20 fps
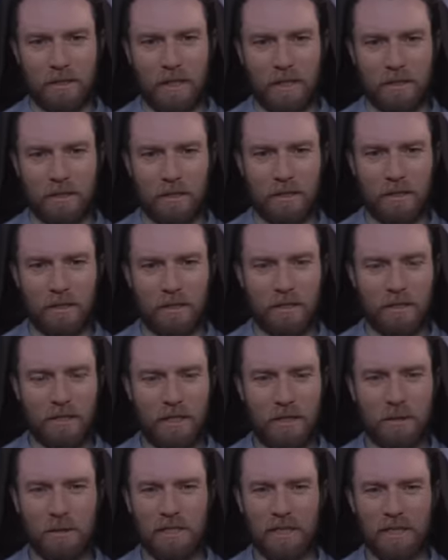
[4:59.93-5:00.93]
that on?
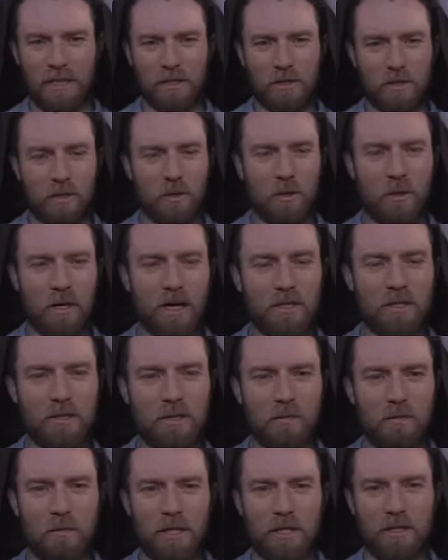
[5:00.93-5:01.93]
He was like
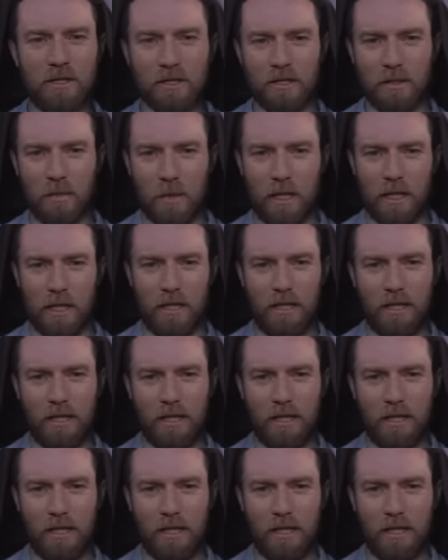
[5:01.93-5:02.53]
200 meters away.